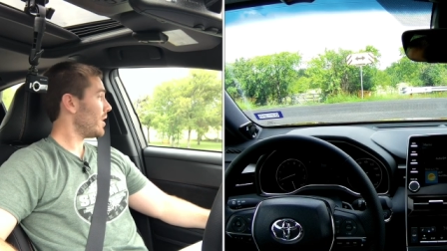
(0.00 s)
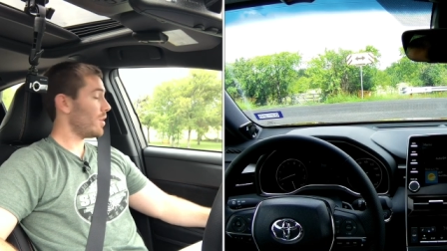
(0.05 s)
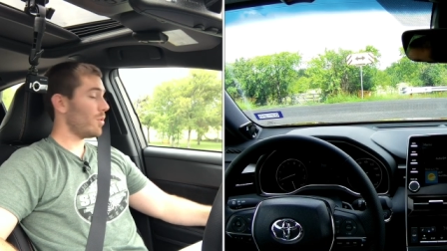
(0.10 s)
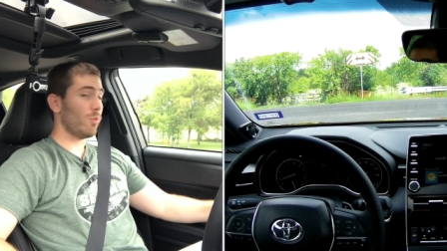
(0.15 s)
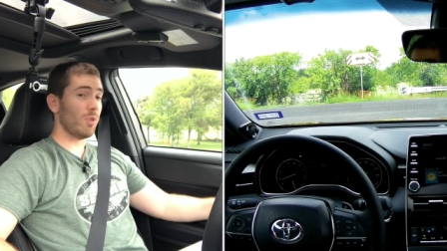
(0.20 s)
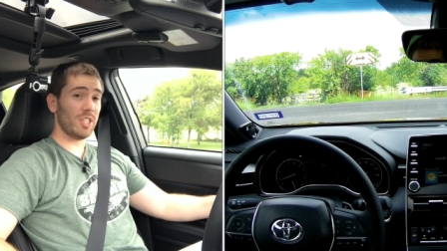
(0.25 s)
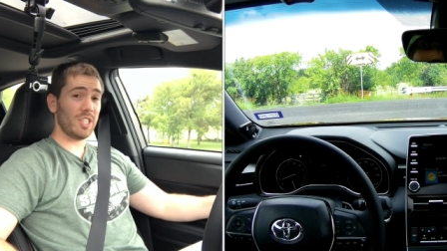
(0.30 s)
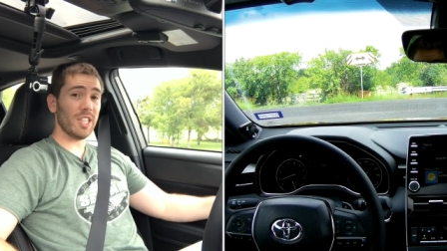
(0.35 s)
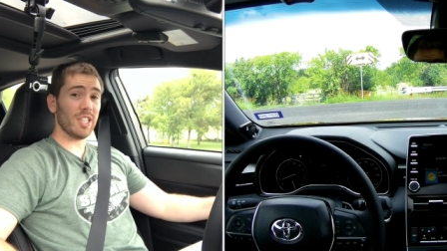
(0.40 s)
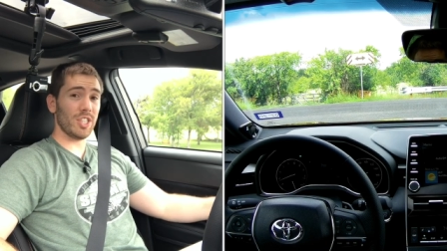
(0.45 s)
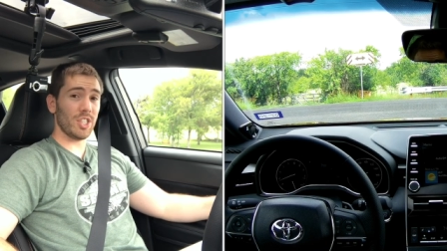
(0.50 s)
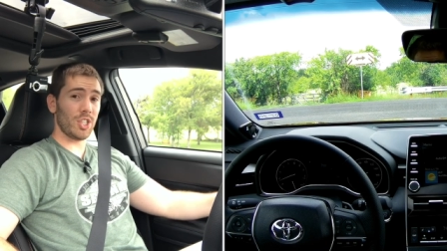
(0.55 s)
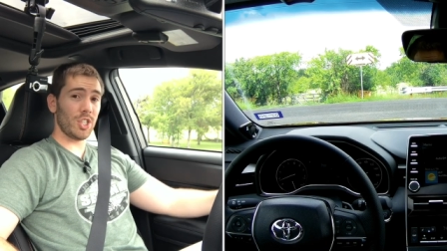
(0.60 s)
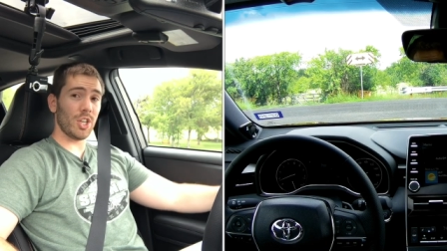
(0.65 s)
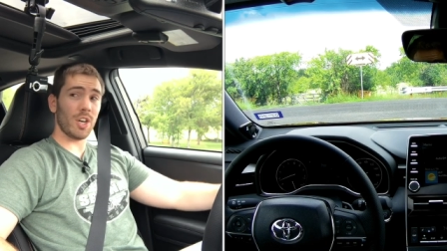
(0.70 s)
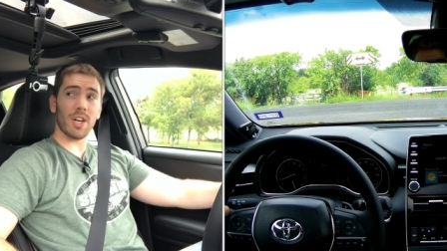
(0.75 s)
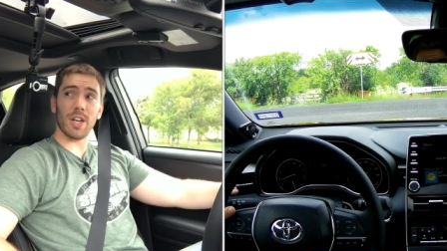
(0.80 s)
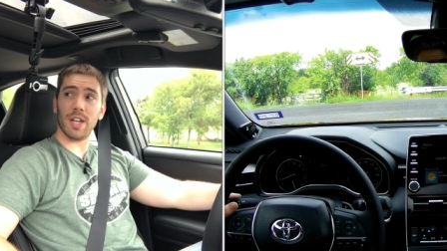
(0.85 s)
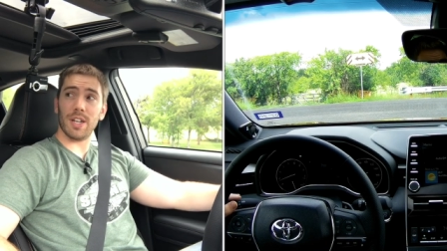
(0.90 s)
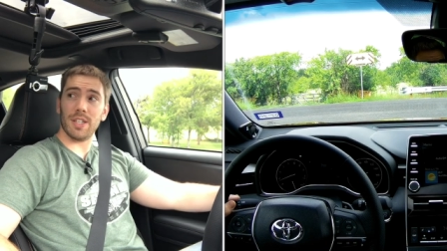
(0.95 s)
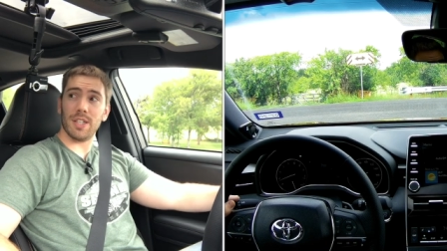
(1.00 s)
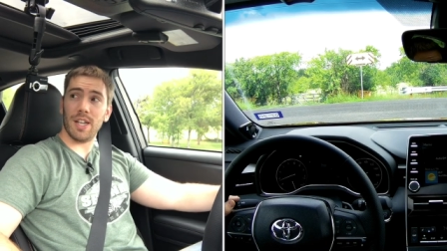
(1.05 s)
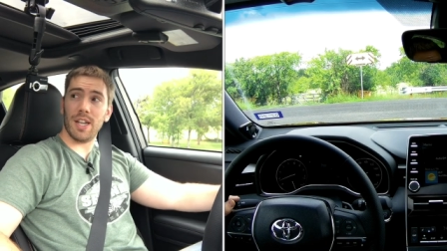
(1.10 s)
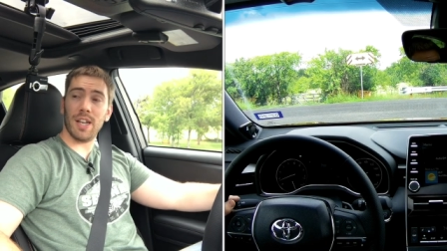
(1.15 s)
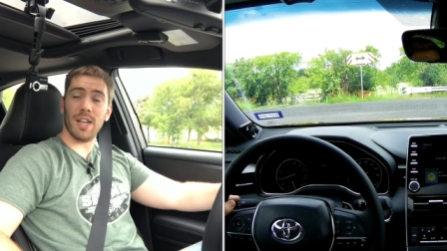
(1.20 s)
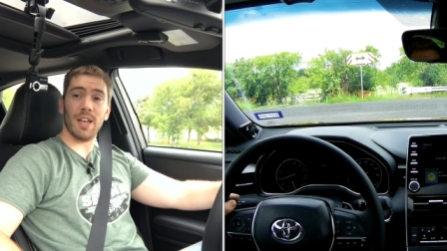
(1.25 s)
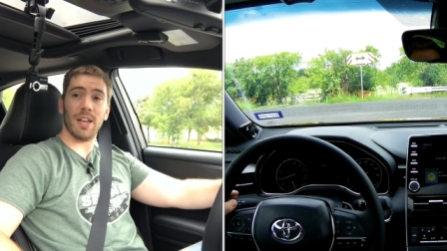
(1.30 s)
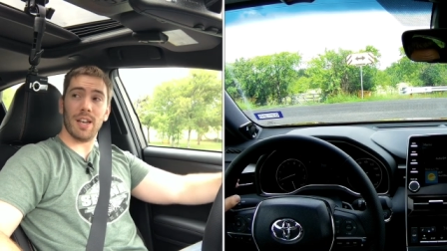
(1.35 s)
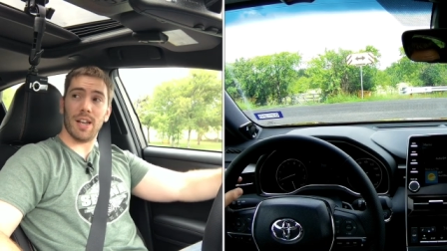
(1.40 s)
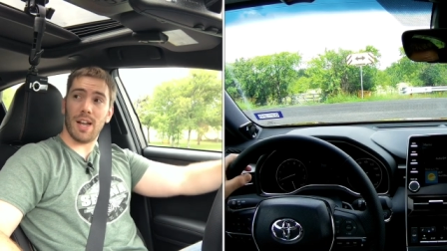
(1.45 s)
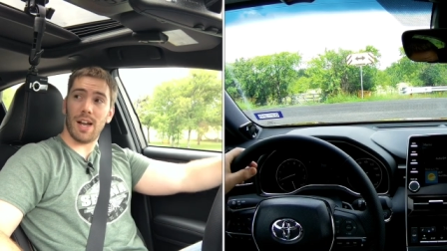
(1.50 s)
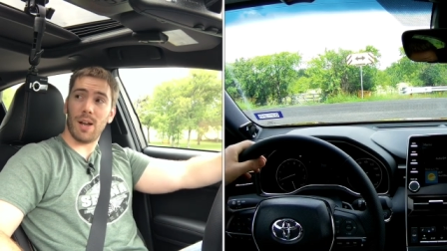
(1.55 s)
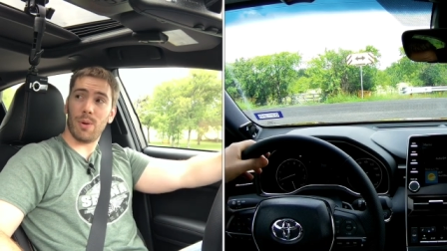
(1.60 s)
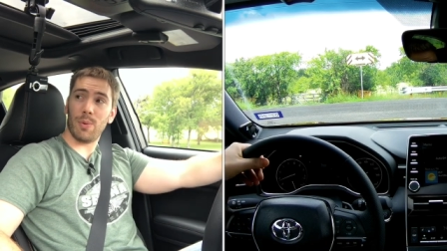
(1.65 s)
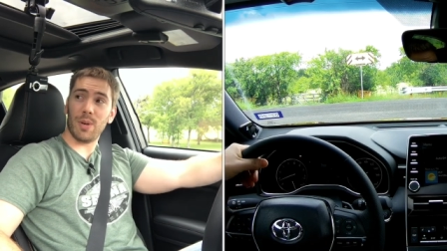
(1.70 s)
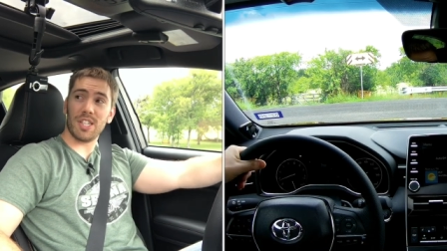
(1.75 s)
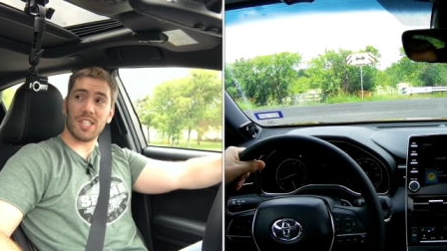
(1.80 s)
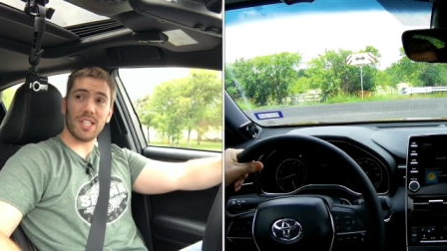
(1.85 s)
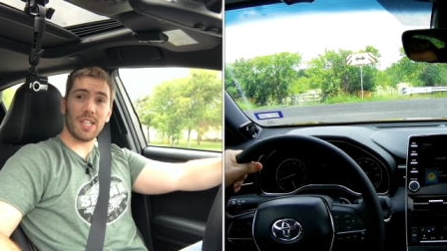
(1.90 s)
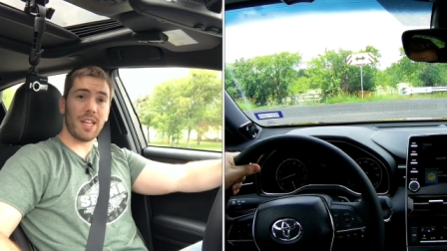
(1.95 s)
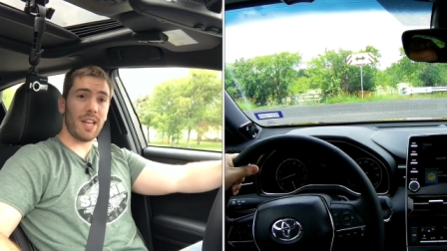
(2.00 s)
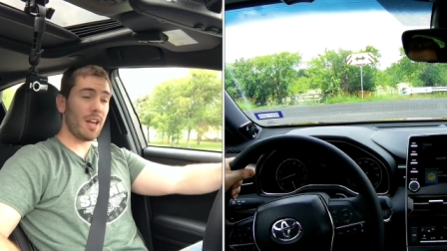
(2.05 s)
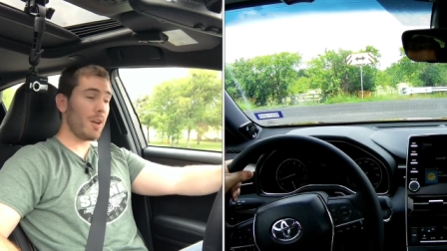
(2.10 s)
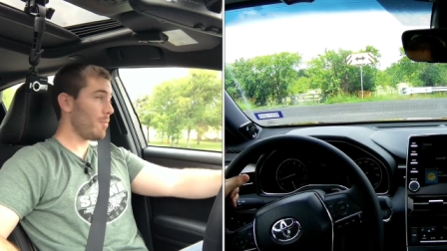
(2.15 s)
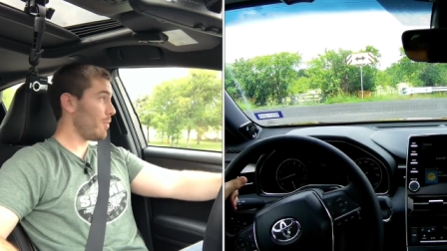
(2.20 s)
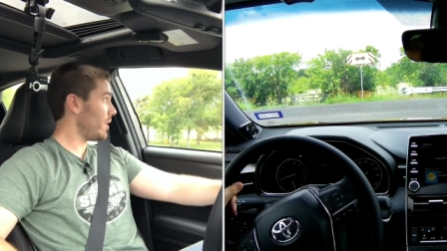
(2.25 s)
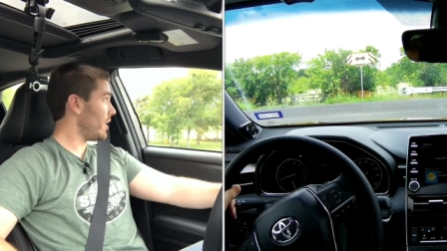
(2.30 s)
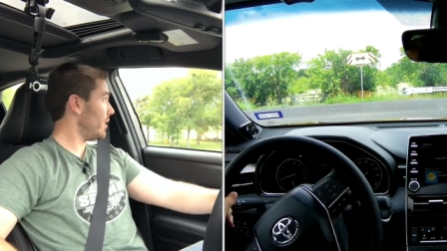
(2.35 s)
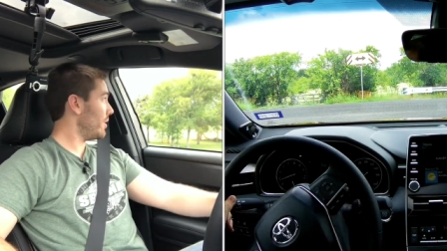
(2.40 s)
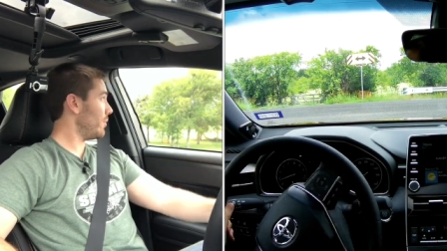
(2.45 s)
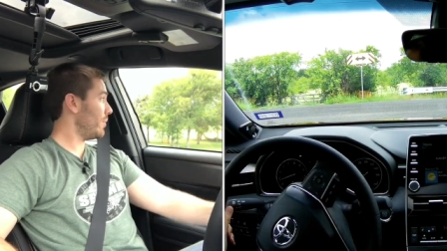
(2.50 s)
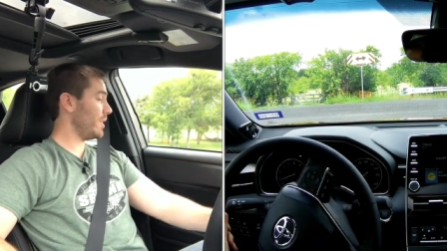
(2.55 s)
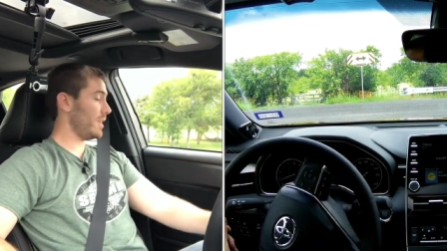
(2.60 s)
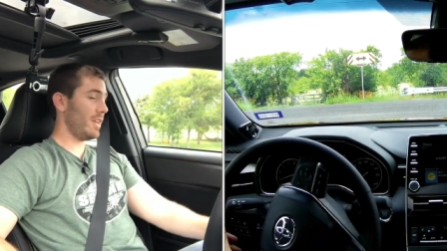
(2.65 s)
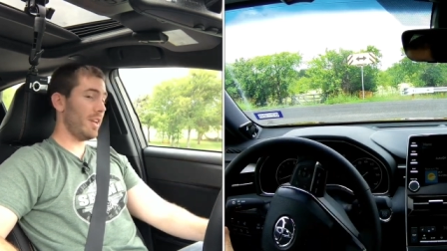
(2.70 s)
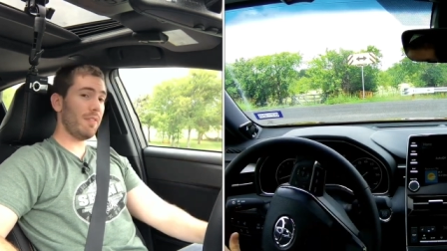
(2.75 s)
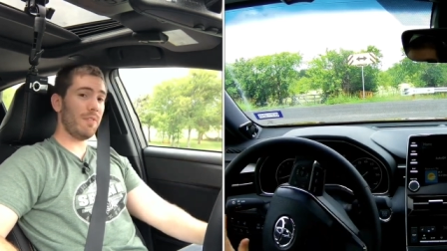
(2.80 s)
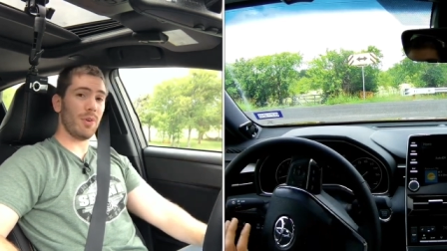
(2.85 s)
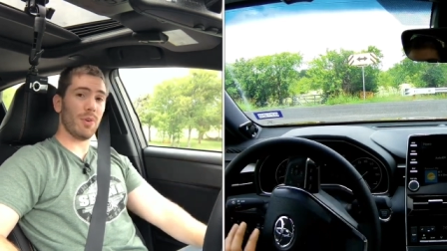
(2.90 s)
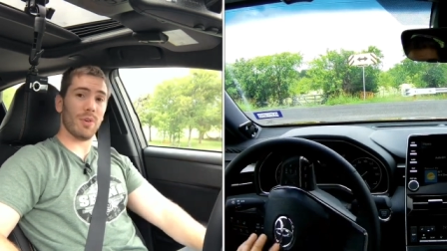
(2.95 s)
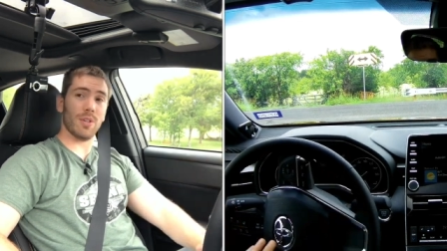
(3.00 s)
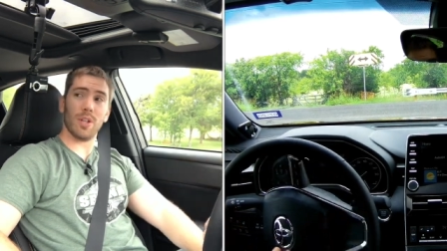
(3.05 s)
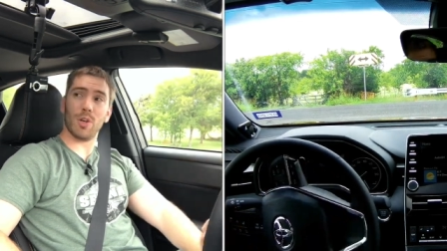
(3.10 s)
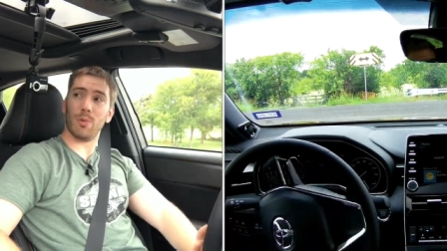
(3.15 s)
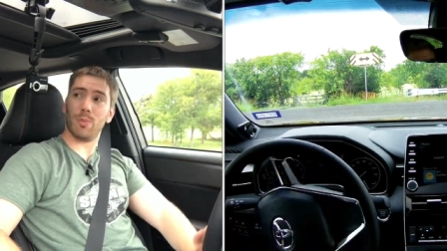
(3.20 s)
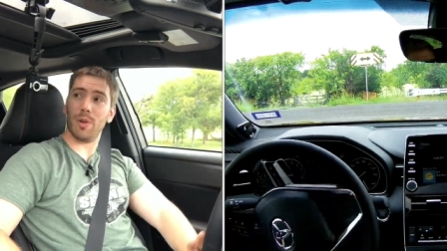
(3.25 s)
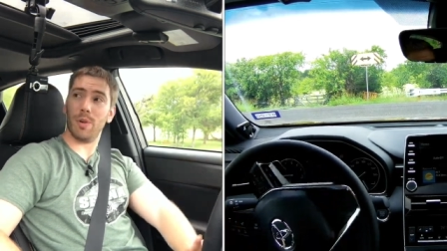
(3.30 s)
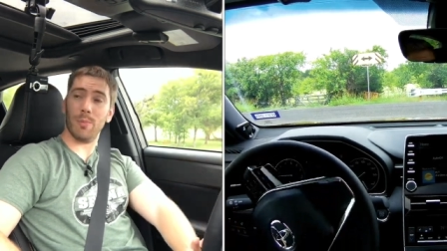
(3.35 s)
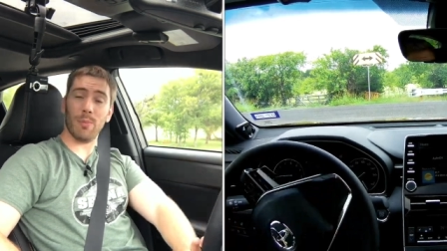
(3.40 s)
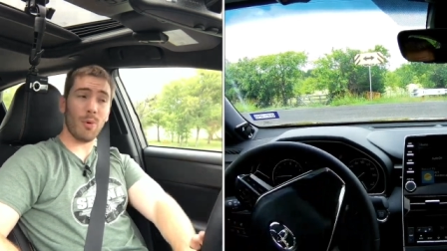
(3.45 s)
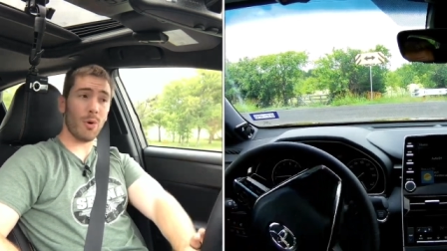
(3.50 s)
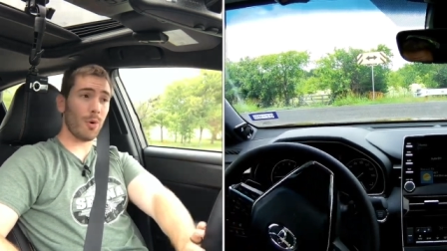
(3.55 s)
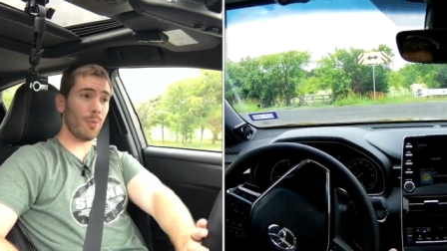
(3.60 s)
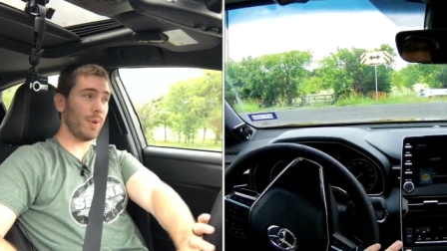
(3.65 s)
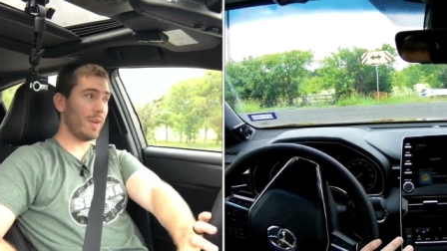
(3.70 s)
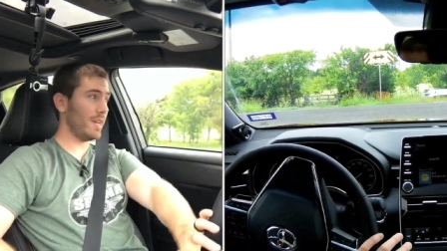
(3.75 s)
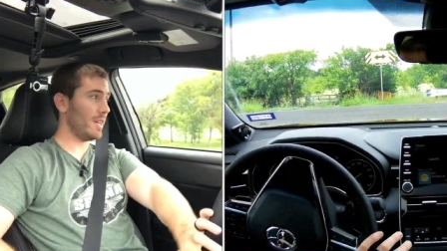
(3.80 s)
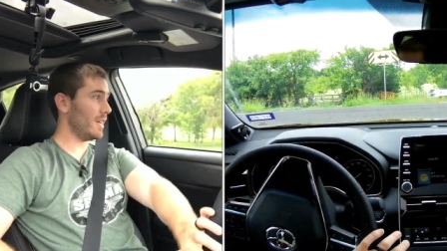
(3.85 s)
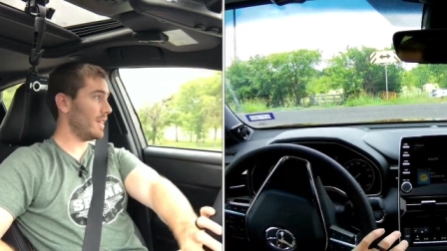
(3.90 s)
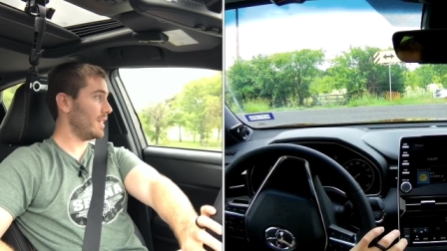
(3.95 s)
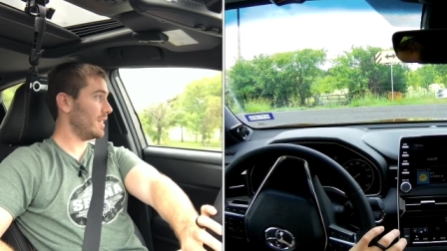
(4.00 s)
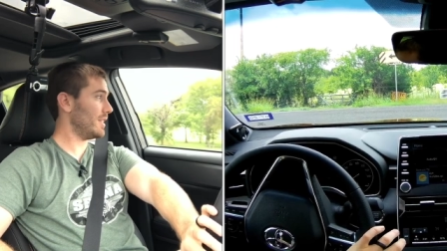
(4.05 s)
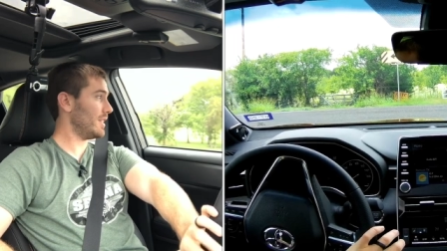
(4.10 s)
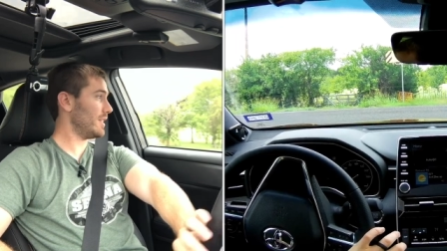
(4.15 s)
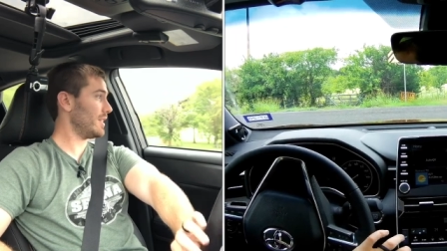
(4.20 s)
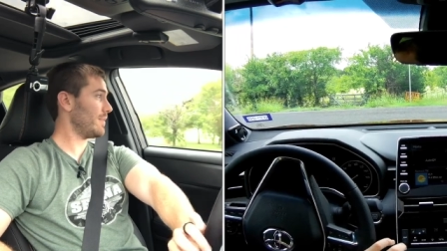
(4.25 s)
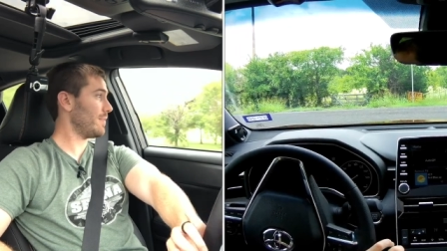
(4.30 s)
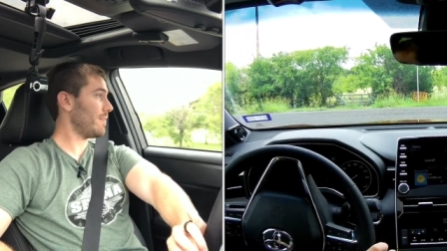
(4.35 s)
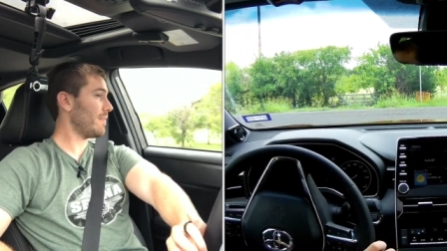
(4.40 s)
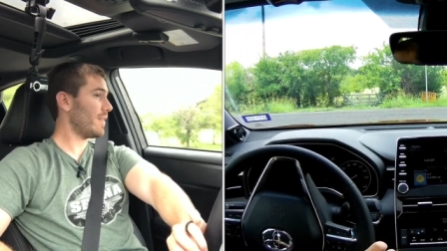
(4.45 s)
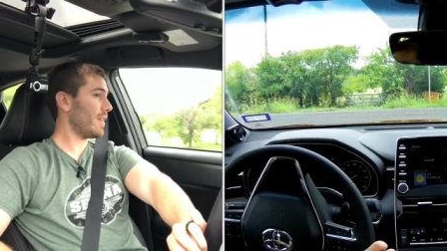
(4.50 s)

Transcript: which it should, and I wish the Camry would give you a little bit more because